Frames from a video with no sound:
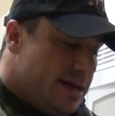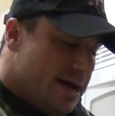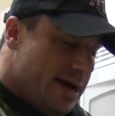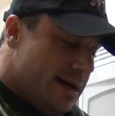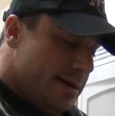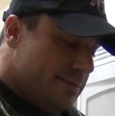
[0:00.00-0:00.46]

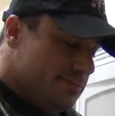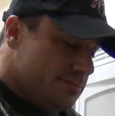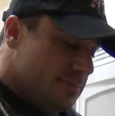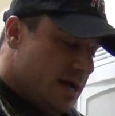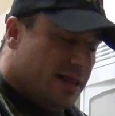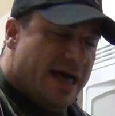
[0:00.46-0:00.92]

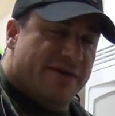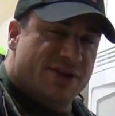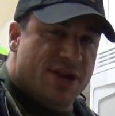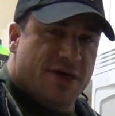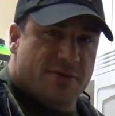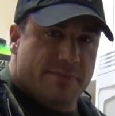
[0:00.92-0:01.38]
I'll have
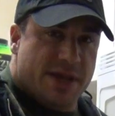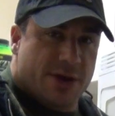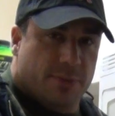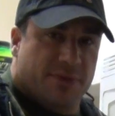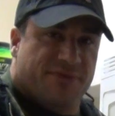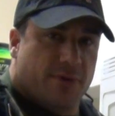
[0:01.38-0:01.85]
another
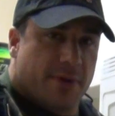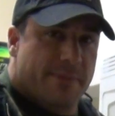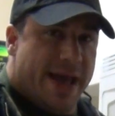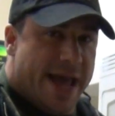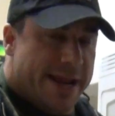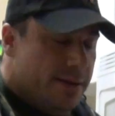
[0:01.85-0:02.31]
meal before
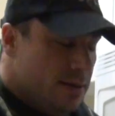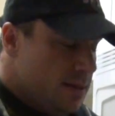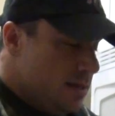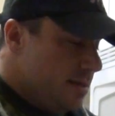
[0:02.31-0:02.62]
bed.